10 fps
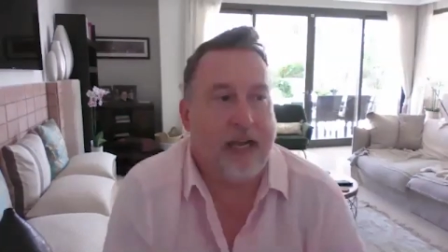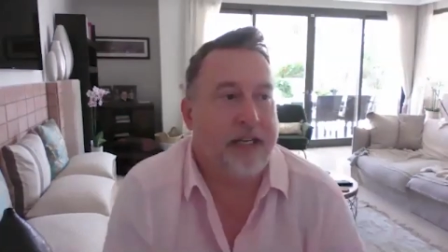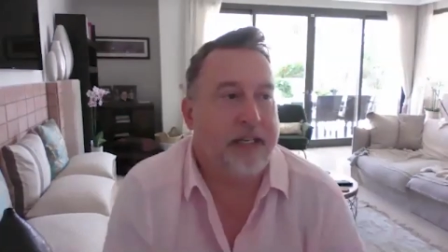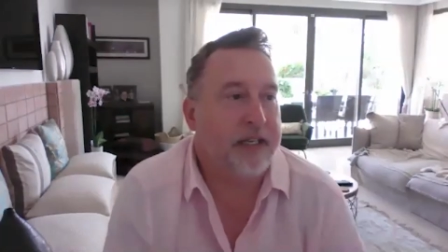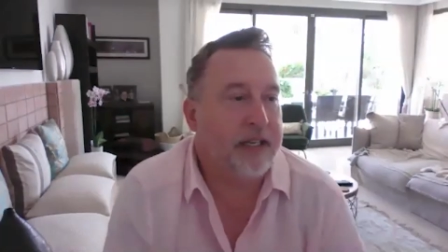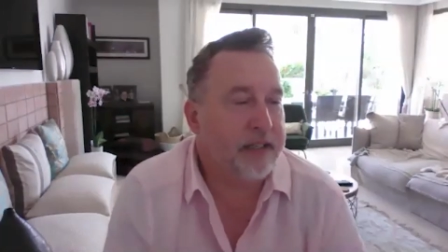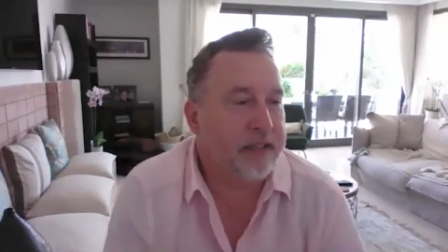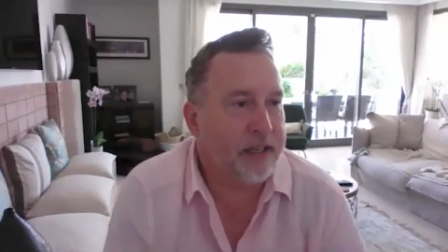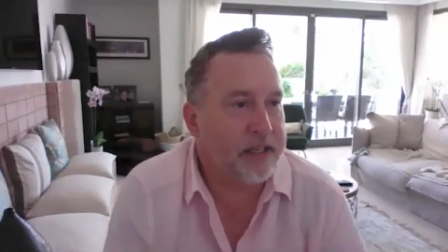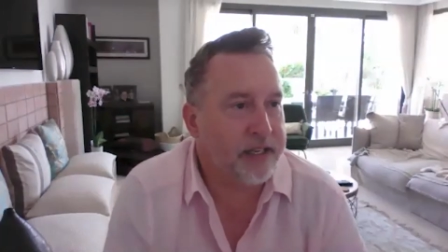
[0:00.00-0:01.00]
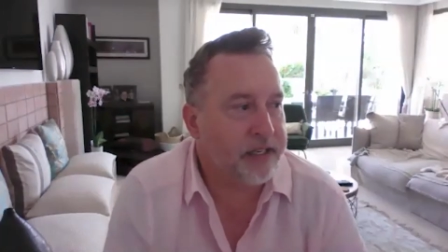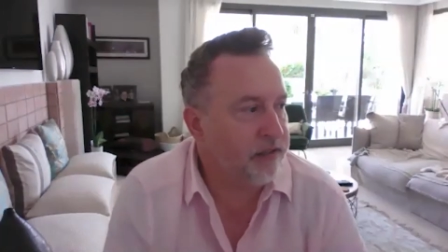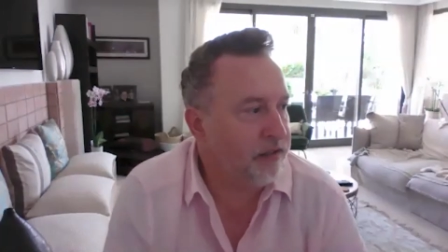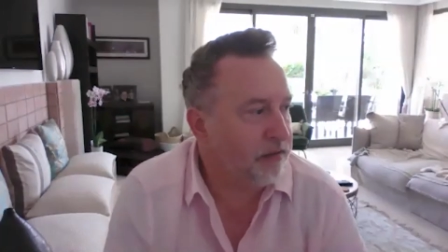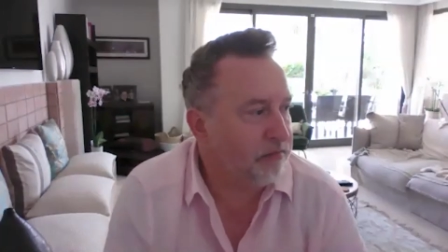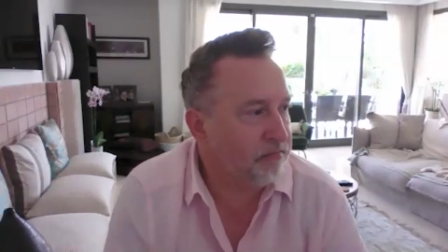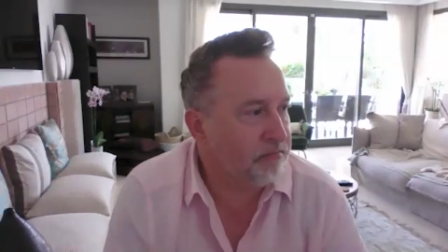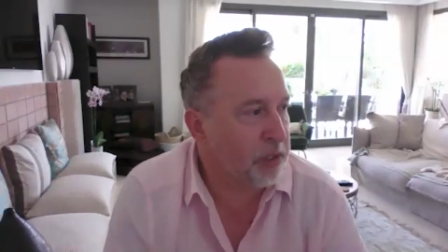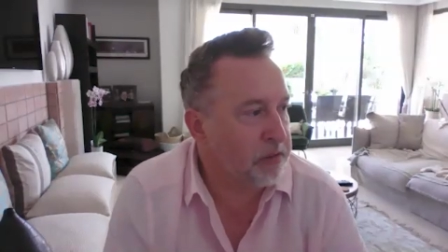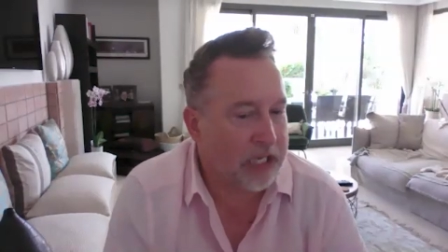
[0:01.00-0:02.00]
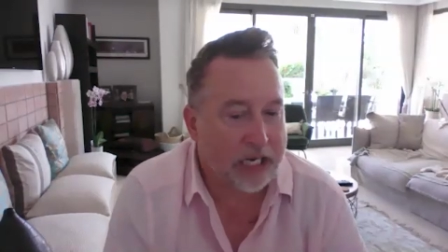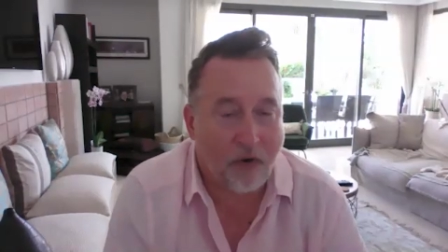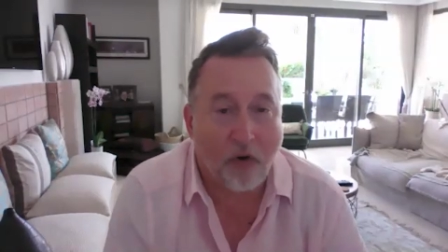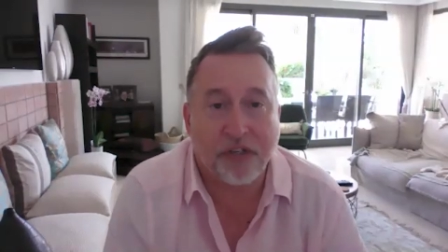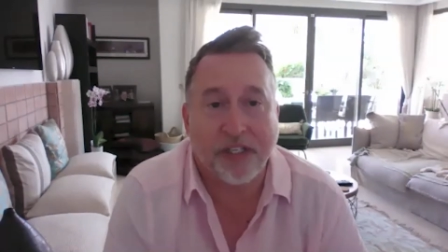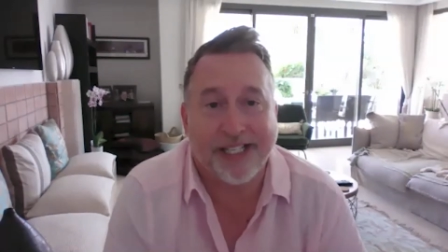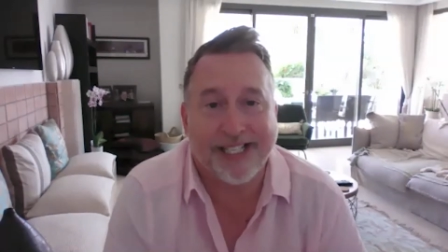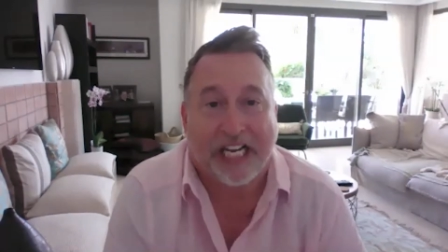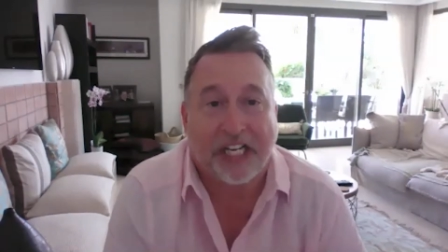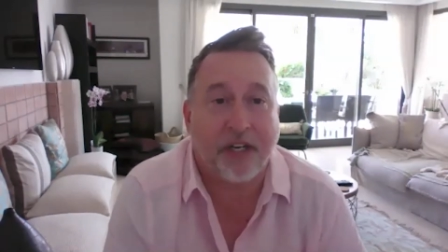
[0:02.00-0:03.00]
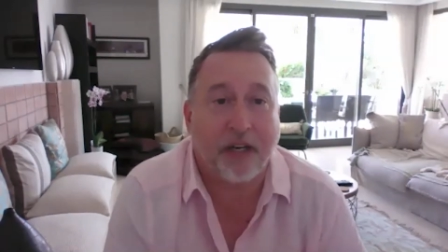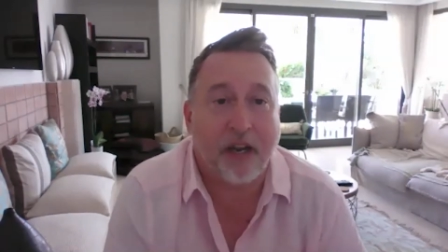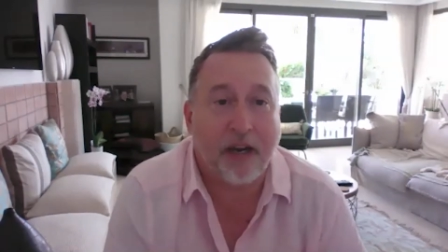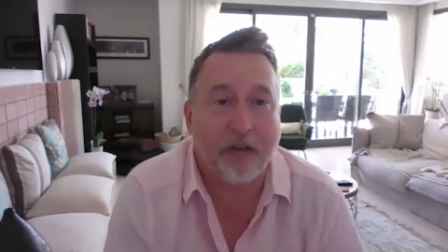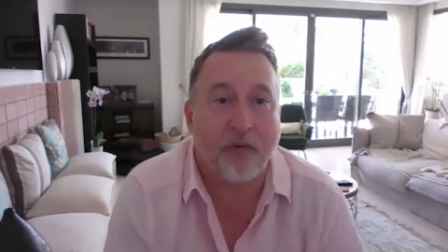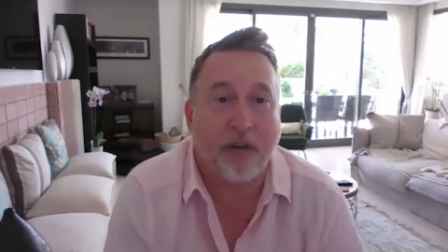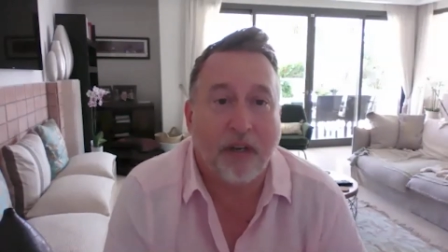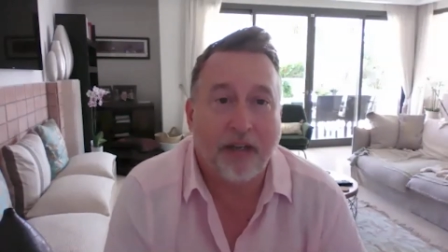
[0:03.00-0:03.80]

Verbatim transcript: and, and, and like to say your domicile of origin sticks to you like glue